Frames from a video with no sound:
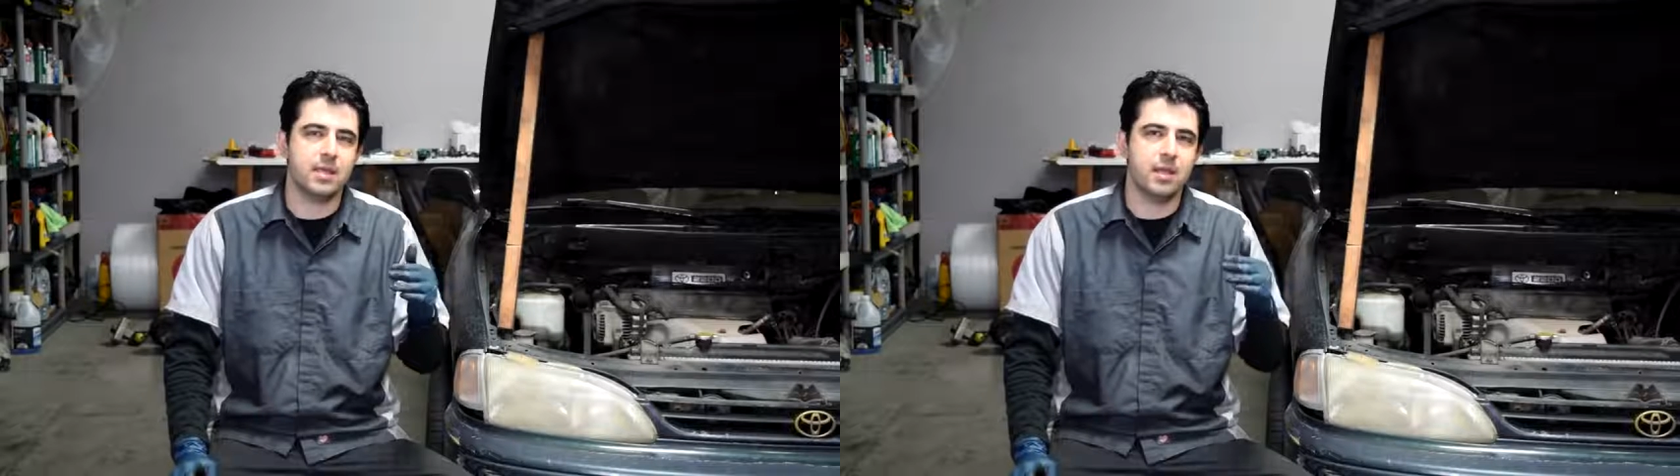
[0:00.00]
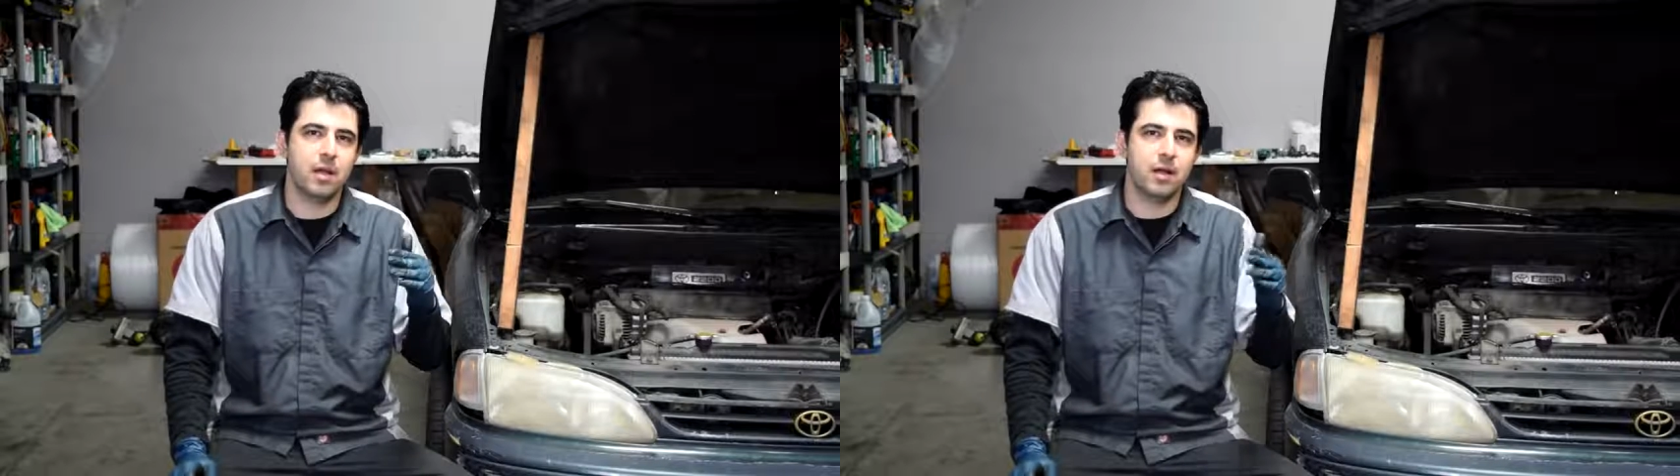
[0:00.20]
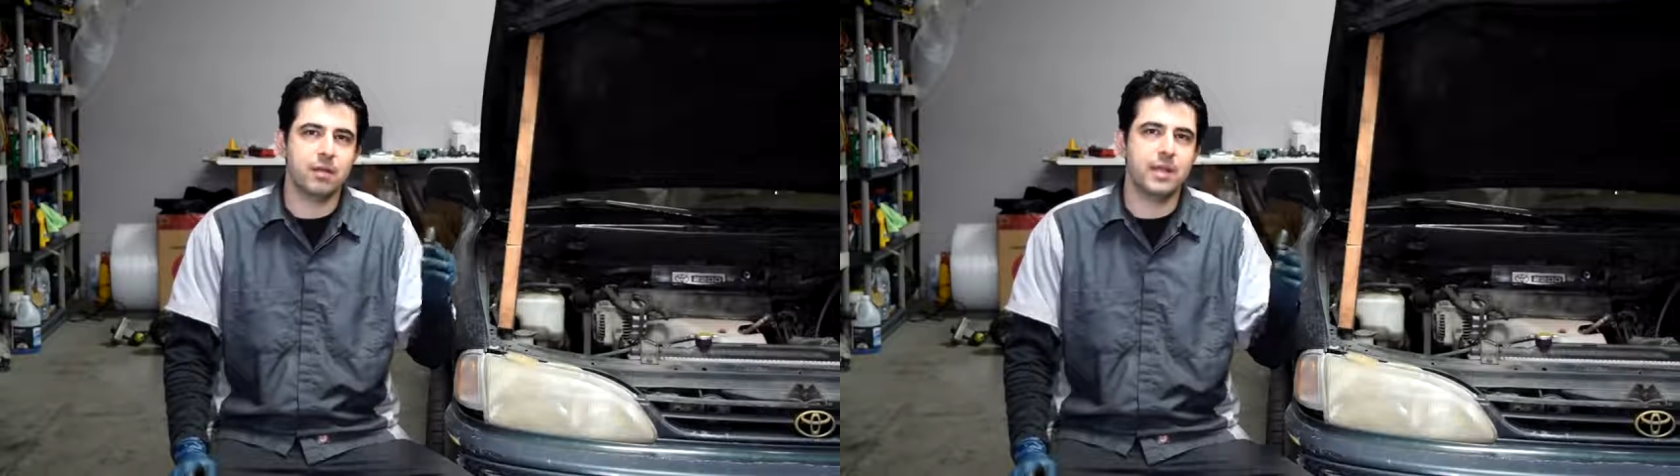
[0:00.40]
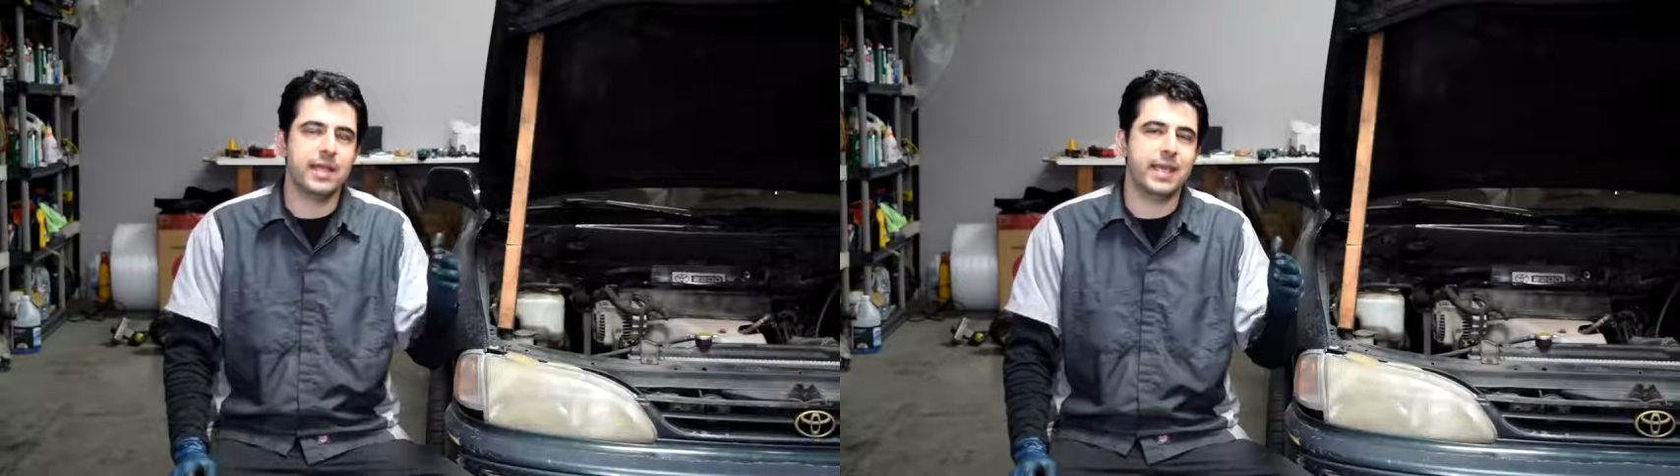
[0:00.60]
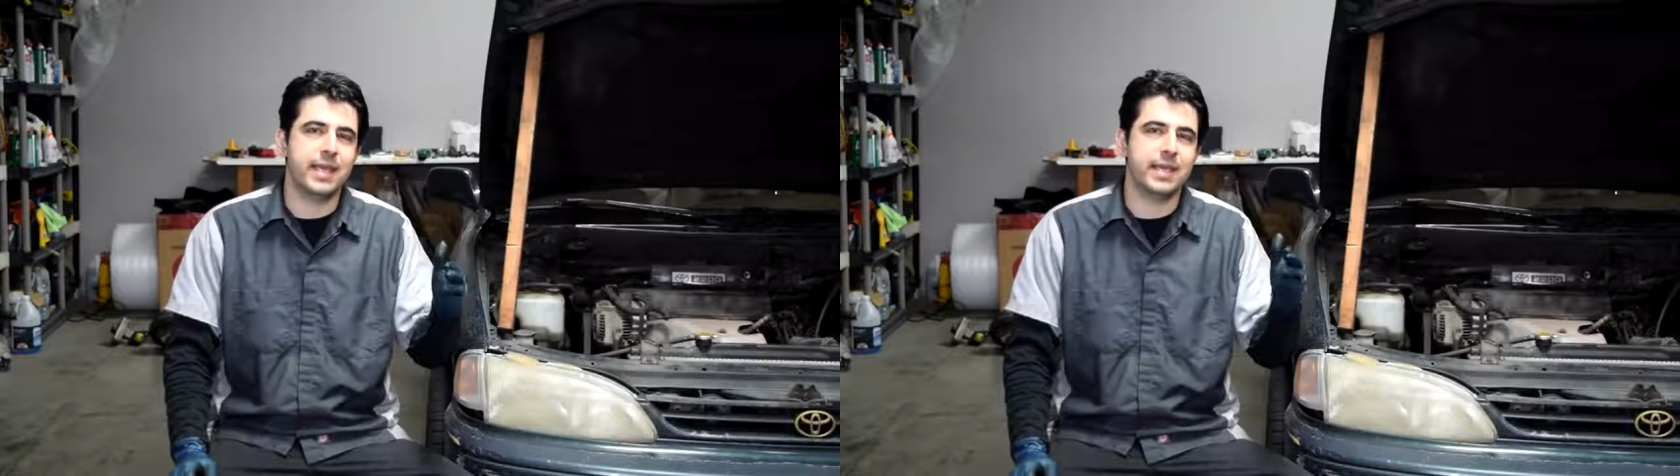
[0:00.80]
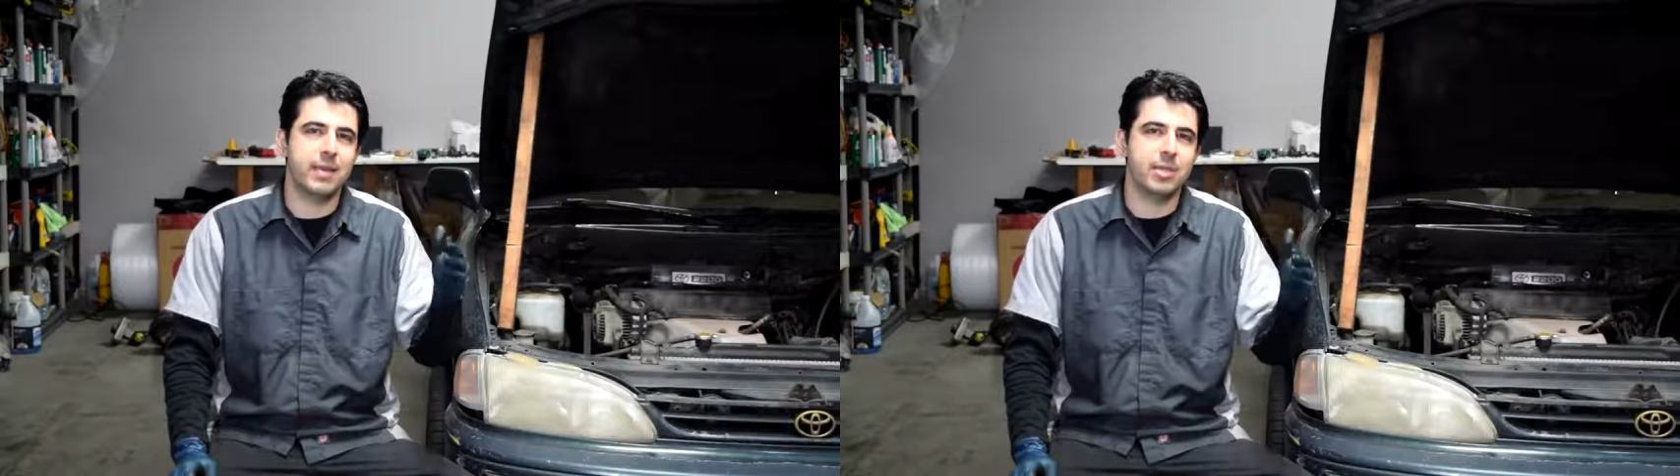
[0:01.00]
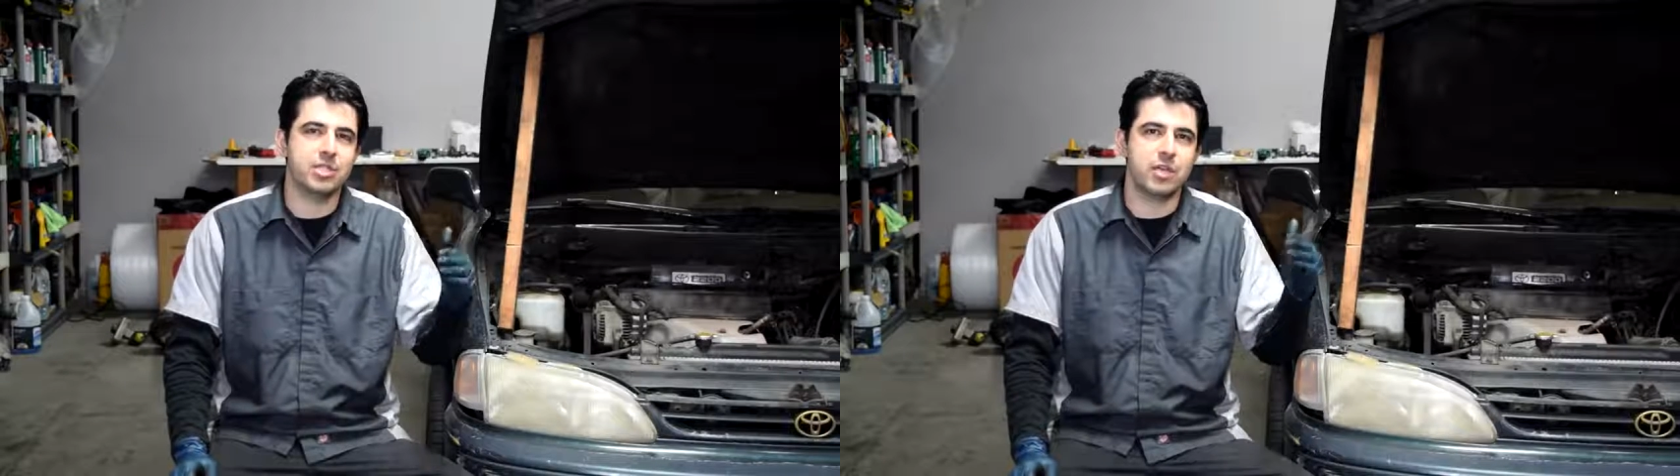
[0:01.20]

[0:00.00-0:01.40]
in the long run they can damage